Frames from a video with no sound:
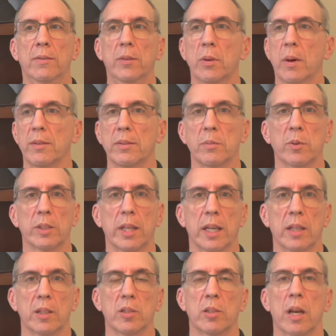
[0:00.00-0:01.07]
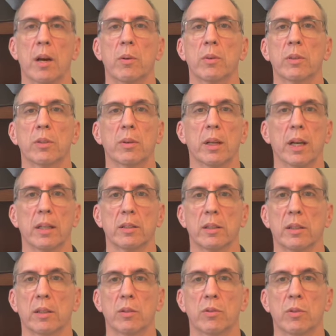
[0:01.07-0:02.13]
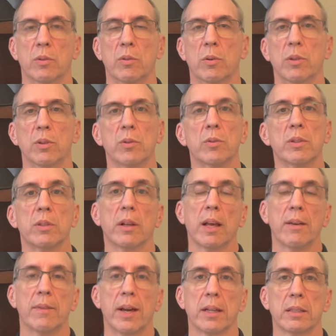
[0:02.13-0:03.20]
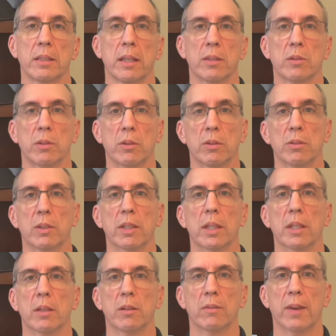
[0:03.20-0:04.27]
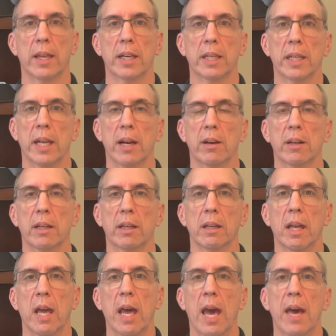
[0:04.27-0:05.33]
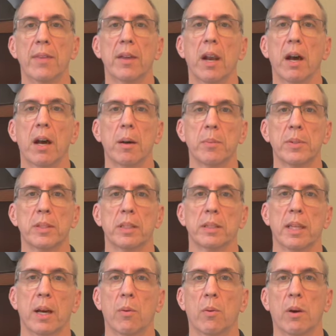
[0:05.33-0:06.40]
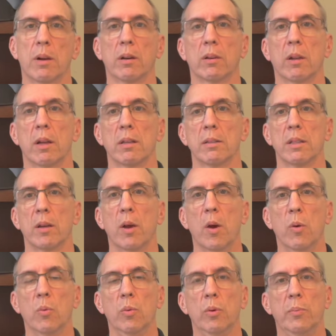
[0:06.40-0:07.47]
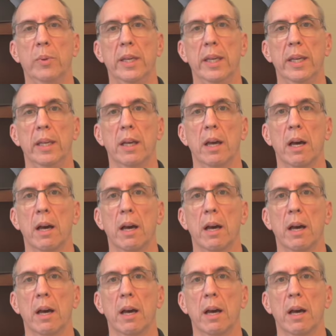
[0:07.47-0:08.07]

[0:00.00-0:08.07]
you have someone taking a shower, you can actually close the door. You still have access to your sink, your vanity area. And then opposite that water closet will be